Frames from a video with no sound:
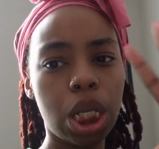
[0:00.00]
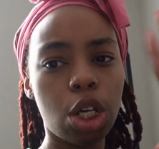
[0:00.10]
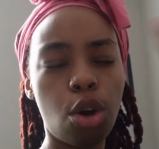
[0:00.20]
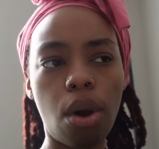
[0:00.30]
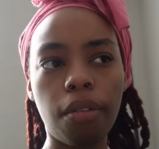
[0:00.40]

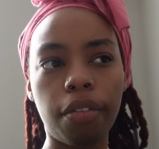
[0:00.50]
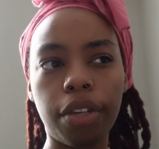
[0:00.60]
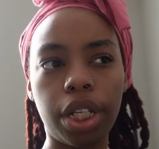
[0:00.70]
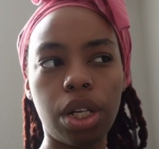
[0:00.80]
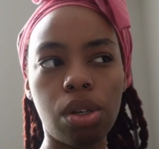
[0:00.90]
go over
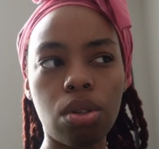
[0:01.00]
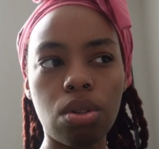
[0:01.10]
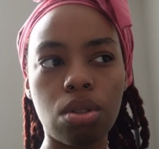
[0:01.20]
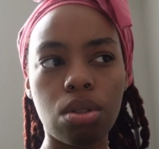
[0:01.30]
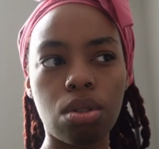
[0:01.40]

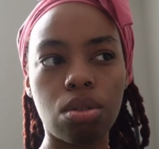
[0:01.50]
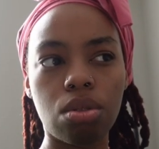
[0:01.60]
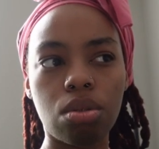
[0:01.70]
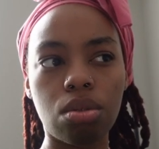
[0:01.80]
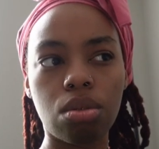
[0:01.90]

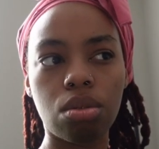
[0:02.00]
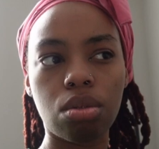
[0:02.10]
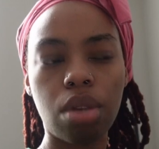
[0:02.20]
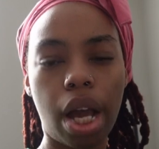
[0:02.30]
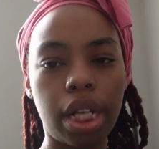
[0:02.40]

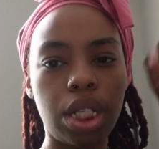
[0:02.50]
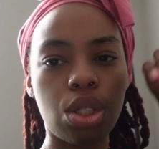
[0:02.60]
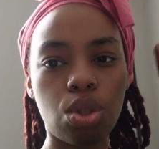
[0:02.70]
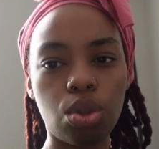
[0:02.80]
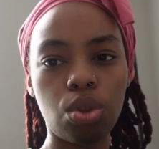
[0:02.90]
videos. I need
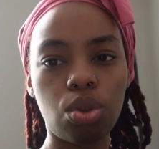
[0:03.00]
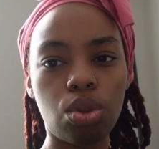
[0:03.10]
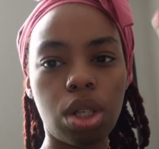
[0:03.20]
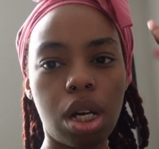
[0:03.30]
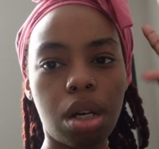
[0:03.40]
to
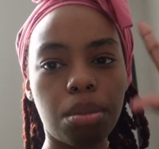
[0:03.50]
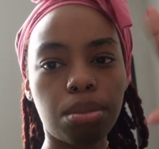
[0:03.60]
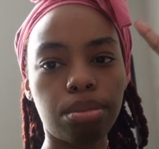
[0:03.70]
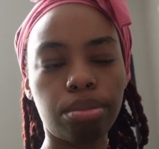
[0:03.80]
um,